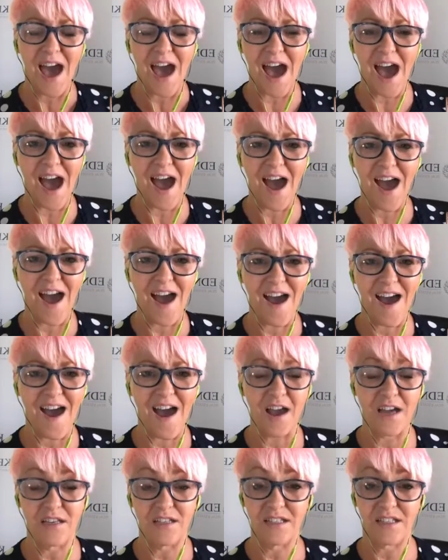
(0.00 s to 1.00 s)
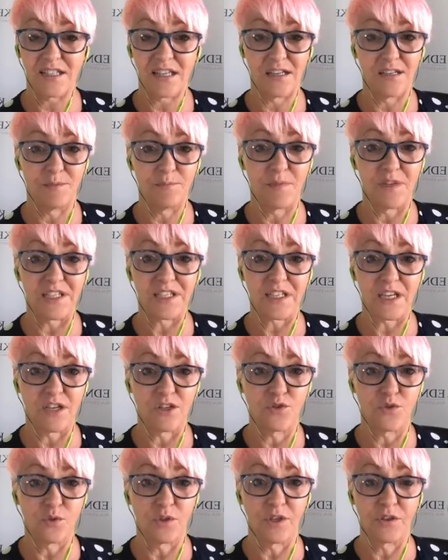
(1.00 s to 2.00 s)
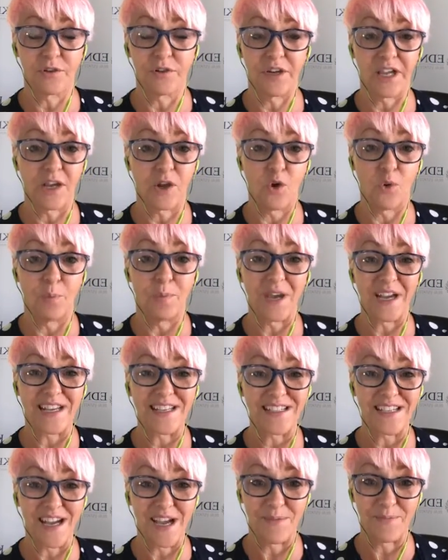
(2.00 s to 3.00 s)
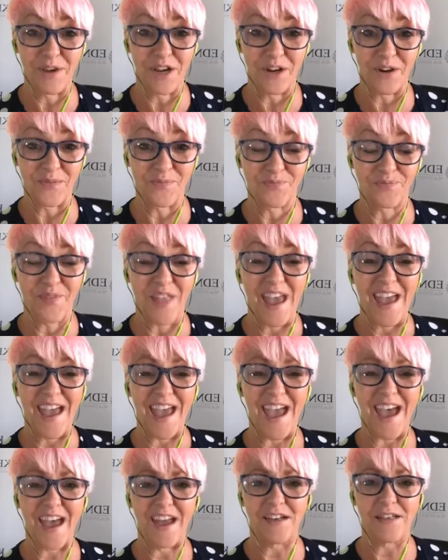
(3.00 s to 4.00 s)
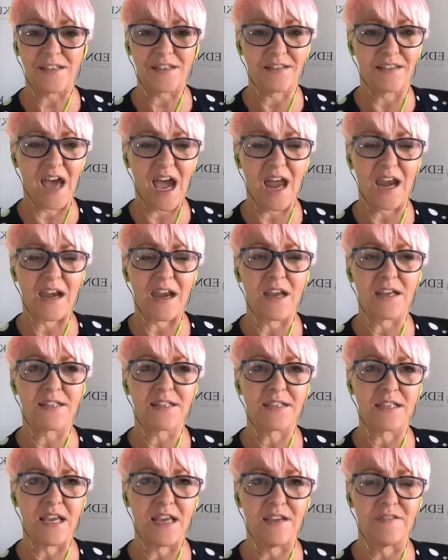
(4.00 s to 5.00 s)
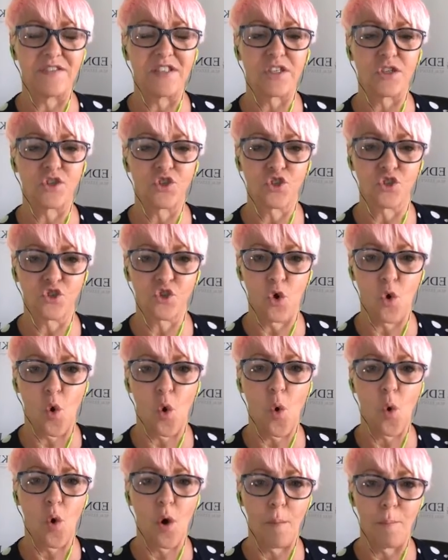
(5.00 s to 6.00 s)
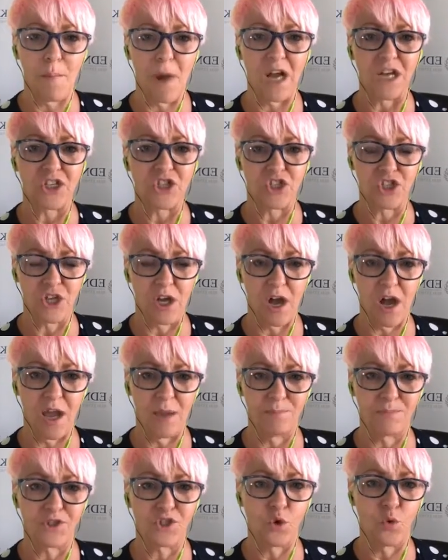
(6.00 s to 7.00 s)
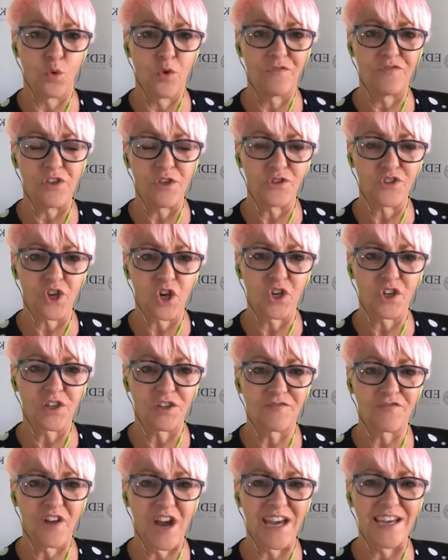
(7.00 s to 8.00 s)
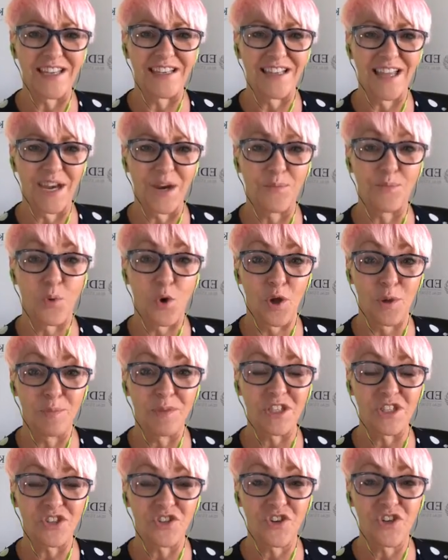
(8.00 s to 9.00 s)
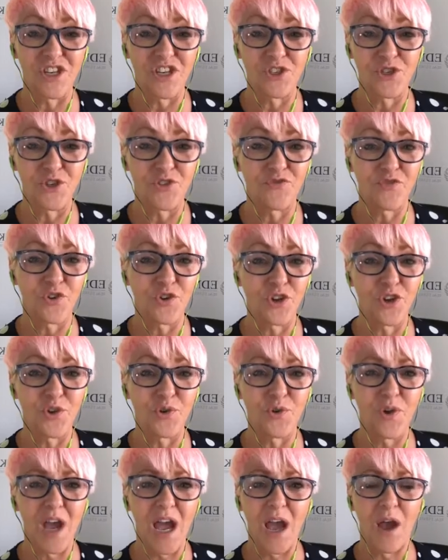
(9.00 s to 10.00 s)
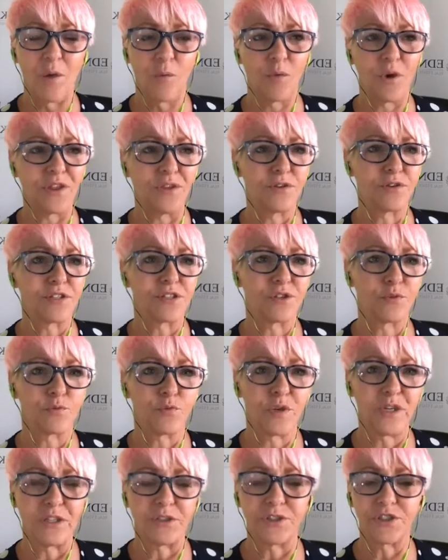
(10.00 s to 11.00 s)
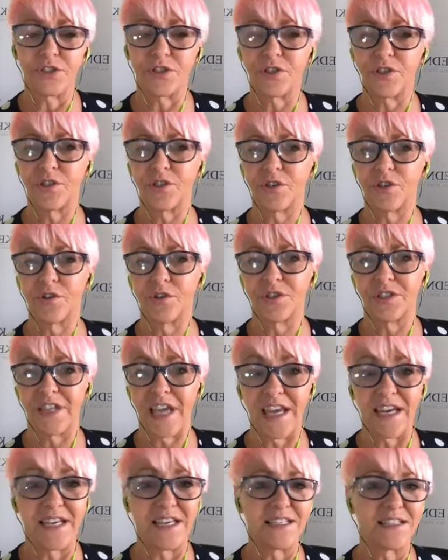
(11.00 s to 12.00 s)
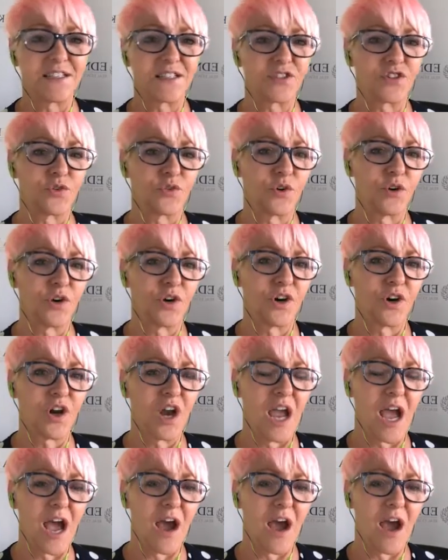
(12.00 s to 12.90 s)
I just send them my scheduler and I go, pick a time here. And that saves so much time. So if you start finding that appointments are an issue for you, whether it's a realtor or tenants or